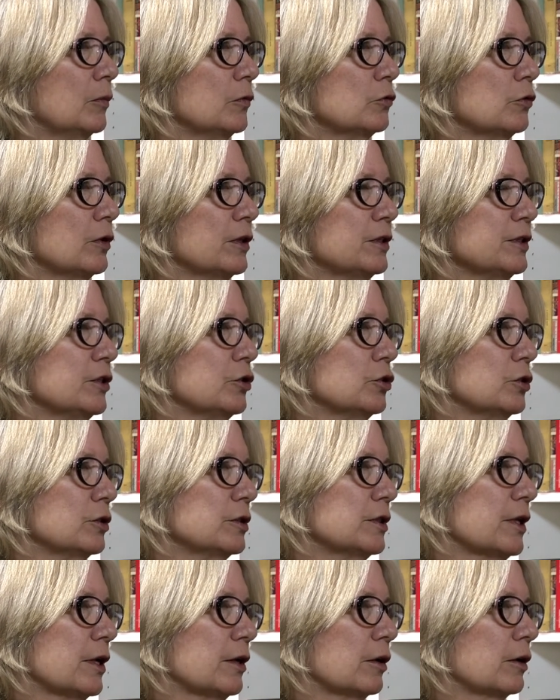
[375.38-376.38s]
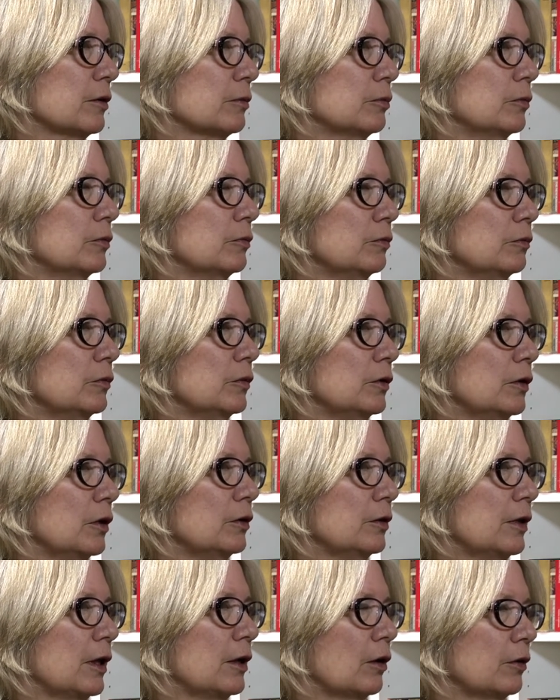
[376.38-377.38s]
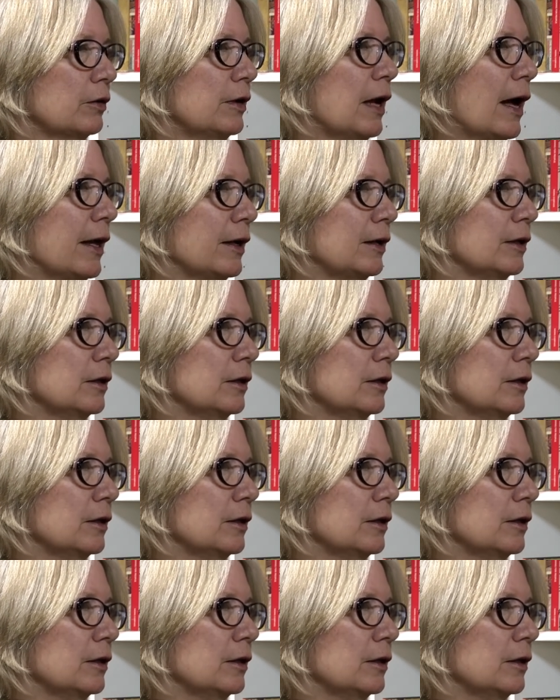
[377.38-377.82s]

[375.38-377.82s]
transitions that are not